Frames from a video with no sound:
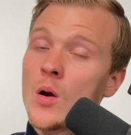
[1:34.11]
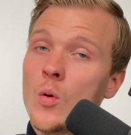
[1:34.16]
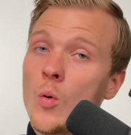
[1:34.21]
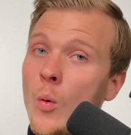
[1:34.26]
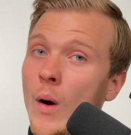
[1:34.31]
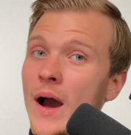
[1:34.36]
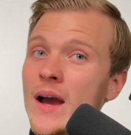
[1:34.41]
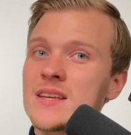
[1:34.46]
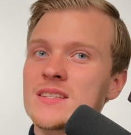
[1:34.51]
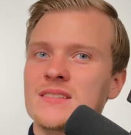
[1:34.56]

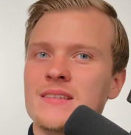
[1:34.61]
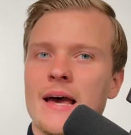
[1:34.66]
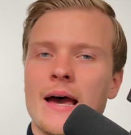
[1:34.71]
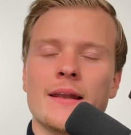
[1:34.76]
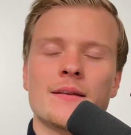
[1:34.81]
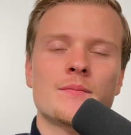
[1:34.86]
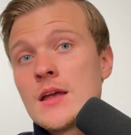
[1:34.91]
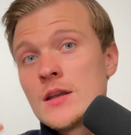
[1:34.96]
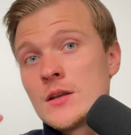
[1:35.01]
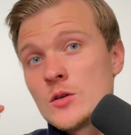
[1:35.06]
Why is
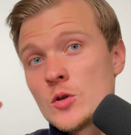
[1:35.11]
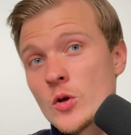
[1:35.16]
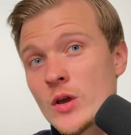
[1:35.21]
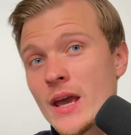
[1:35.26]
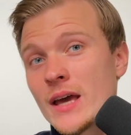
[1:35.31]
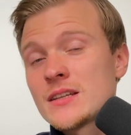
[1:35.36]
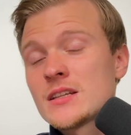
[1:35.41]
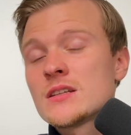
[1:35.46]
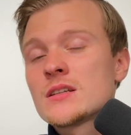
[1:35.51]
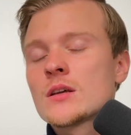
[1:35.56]
that? To
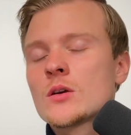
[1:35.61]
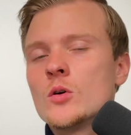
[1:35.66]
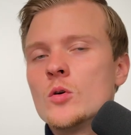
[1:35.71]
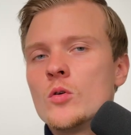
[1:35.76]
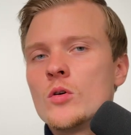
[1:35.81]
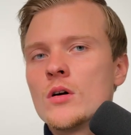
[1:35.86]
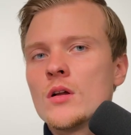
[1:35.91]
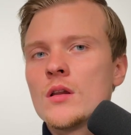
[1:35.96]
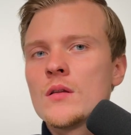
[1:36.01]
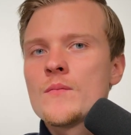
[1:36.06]
get into
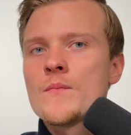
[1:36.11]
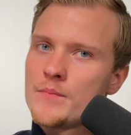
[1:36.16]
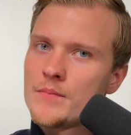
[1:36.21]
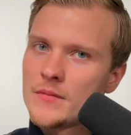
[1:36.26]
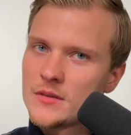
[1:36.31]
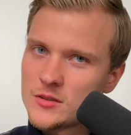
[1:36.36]
Google,